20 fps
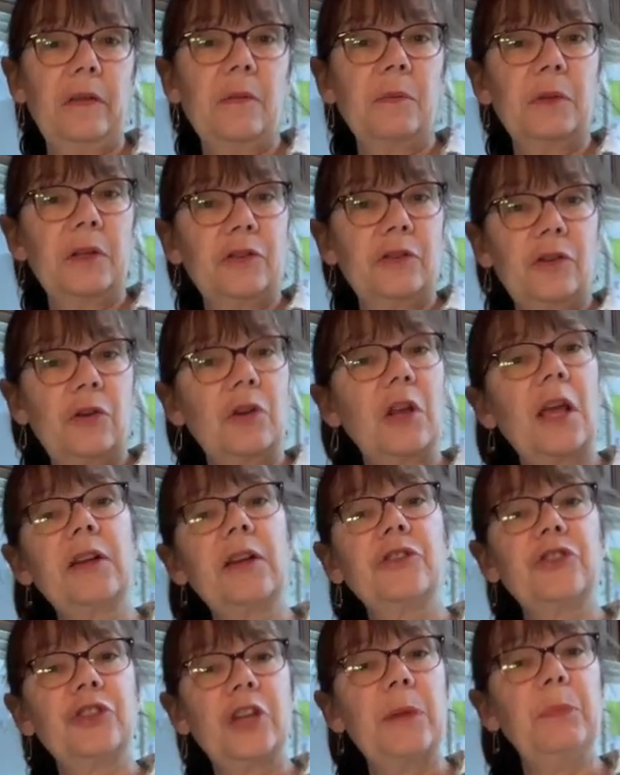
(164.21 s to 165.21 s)
I'm going to show you how to
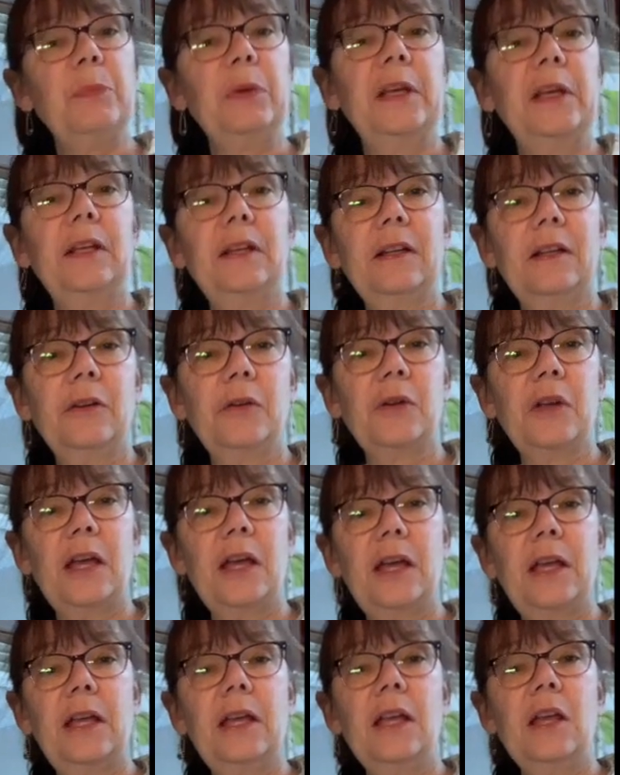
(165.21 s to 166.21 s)
shape it,
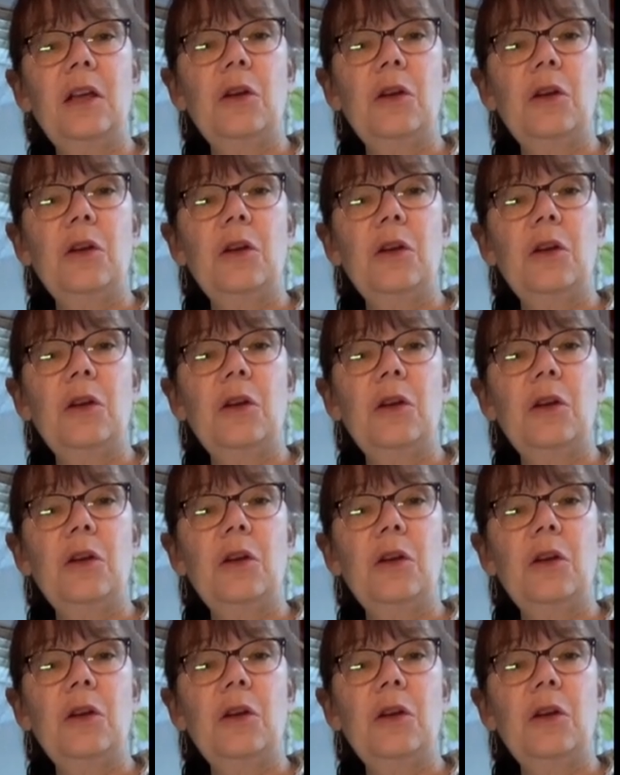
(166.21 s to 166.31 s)
okay?